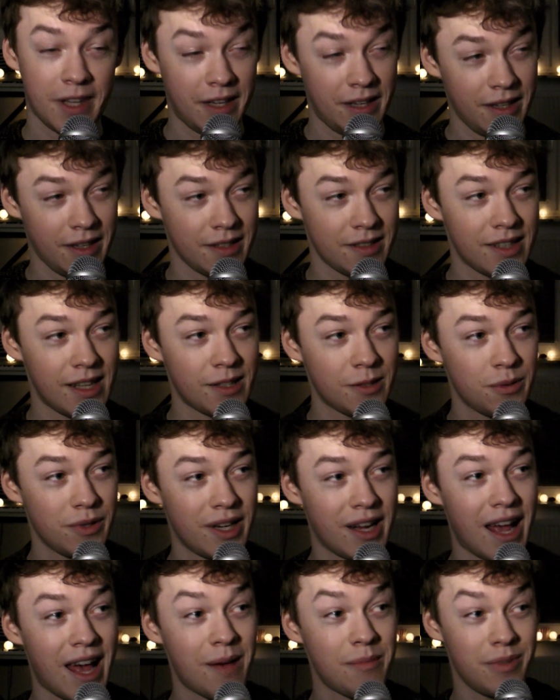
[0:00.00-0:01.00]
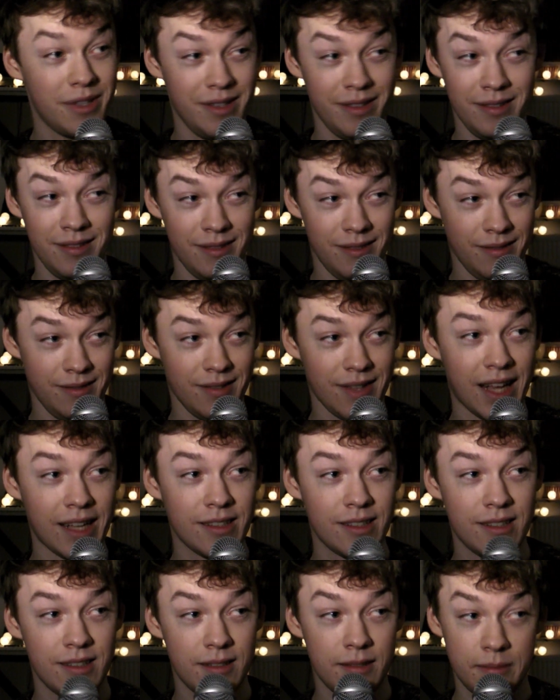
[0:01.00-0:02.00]
Because that's what happened.
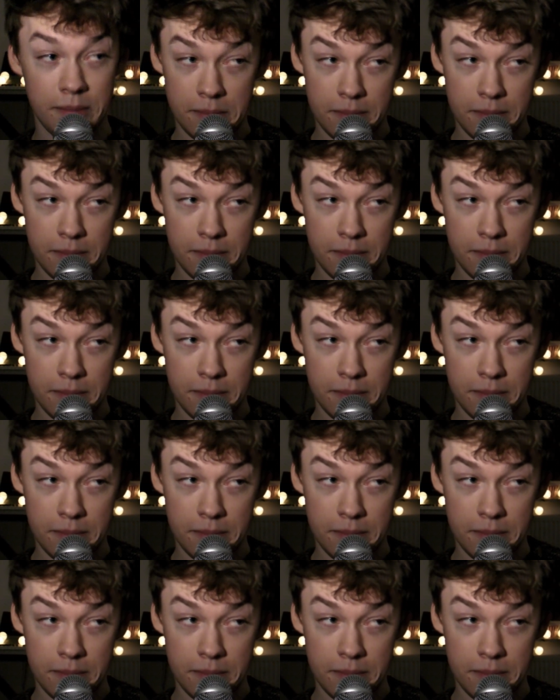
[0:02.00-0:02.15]
That's...